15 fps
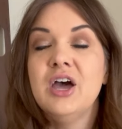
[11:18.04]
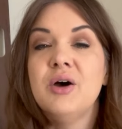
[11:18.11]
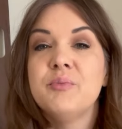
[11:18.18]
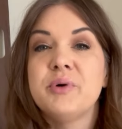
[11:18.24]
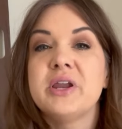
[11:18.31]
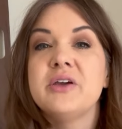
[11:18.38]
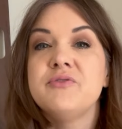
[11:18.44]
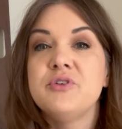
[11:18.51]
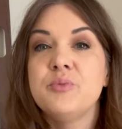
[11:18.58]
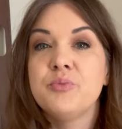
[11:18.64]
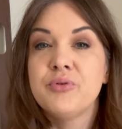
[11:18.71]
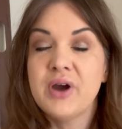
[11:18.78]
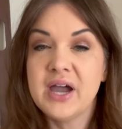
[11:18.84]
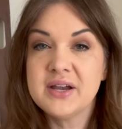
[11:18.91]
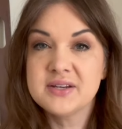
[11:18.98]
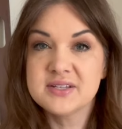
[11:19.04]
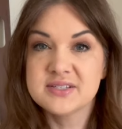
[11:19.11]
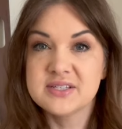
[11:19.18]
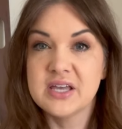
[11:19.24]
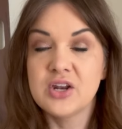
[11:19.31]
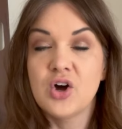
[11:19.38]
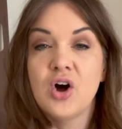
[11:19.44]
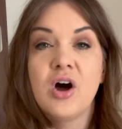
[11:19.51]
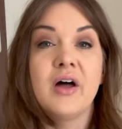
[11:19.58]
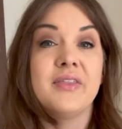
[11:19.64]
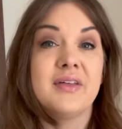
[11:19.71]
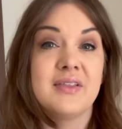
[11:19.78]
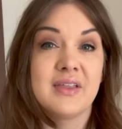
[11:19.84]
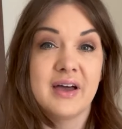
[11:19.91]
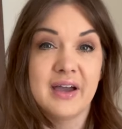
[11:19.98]
but if you practice it on the
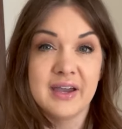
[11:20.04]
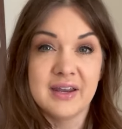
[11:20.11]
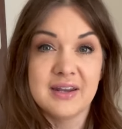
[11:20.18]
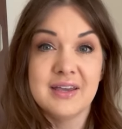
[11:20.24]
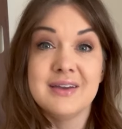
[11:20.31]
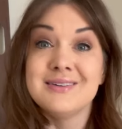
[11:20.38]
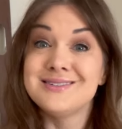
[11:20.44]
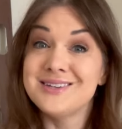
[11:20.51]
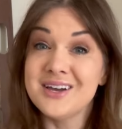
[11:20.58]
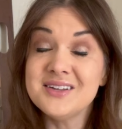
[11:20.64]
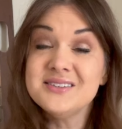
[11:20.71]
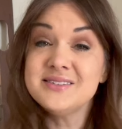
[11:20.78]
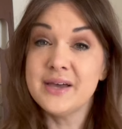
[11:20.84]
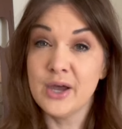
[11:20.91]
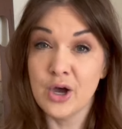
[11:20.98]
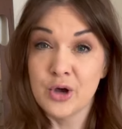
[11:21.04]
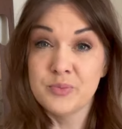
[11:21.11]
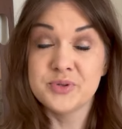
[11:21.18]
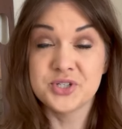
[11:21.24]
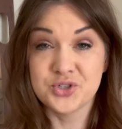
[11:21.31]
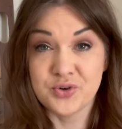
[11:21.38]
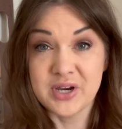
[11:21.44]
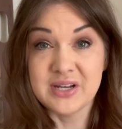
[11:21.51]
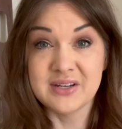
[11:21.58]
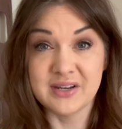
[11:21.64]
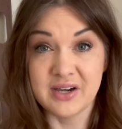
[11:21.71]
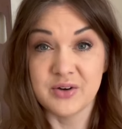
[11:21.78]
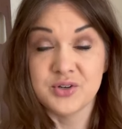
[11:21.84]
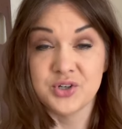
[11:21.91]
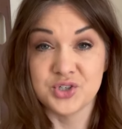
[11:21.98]
line, it does help straighten
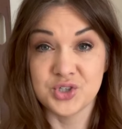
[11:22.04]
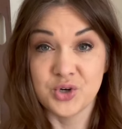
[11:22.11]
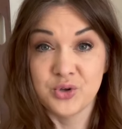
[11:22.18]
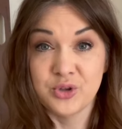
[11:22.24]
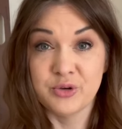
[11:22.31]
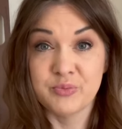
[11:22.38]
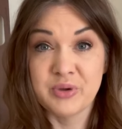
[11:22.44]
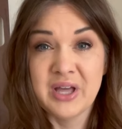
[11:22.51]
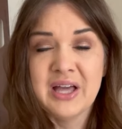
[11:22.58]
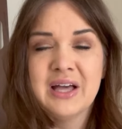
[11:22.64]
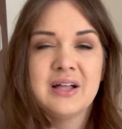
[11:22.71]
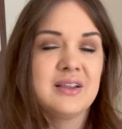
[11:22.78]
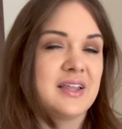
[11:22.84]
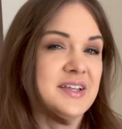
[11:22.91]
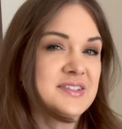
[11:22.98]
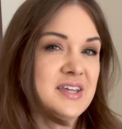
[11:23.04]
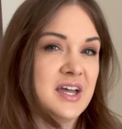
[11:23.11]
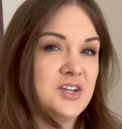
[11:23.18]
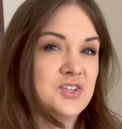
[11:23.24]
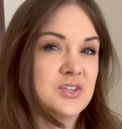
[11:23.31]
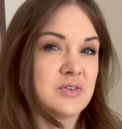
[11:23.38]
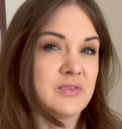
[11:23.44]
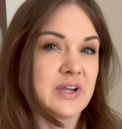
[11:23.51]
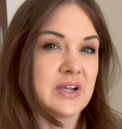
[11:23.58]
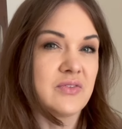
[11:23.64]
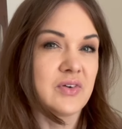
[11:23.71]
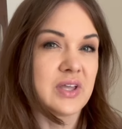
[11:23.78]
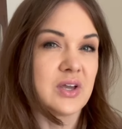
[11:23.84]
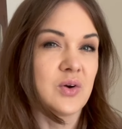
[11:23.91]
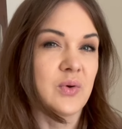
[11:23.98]
out your toe loop. Let's head to the rink
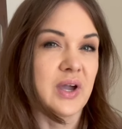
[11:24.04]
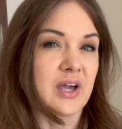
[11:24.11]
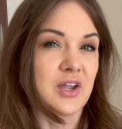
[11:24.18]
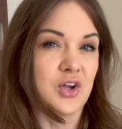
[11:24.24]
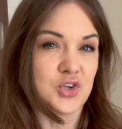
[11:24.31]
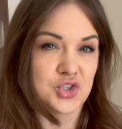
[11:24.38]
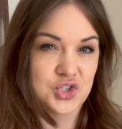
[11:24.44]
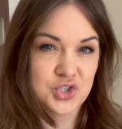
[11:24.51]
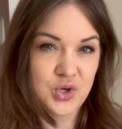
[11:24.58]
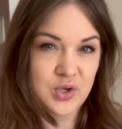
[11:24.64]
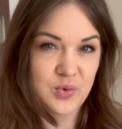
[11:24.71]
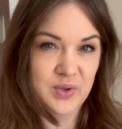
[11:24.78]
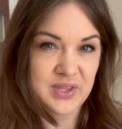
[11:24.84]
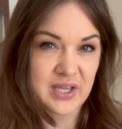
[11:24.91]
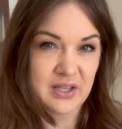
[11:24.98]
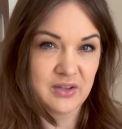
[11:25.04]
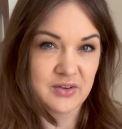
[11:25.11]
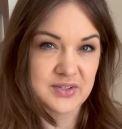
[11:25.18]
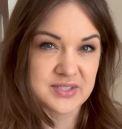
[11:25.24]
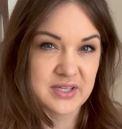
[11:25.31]
really quick and I'll show you what that looks